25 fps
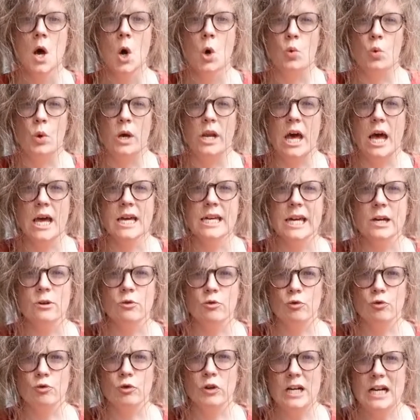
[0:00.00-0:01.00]
When I get
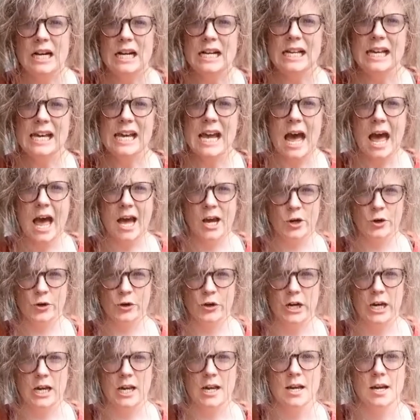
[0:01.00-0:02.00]
really
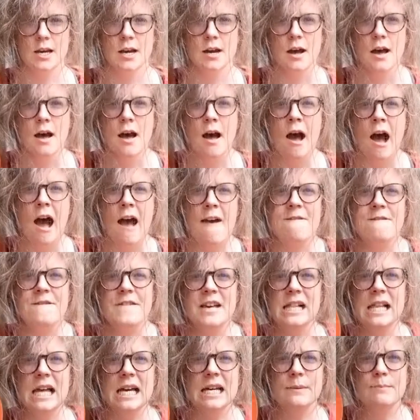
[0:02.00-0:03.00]
angry, I
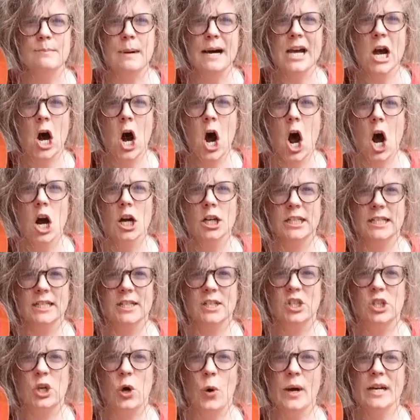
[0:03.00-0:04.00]
feel like my heart
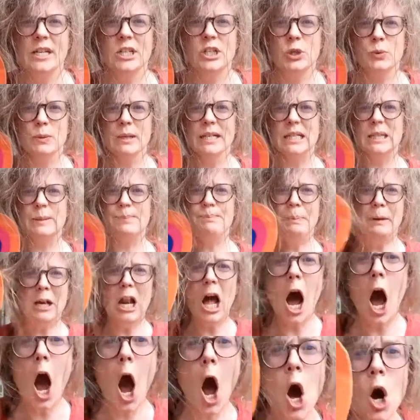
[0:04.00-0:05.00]
is going to
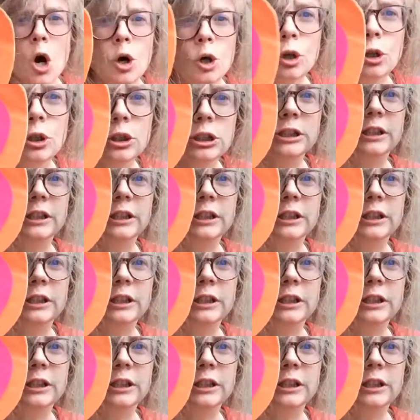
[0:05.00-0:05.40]
explode!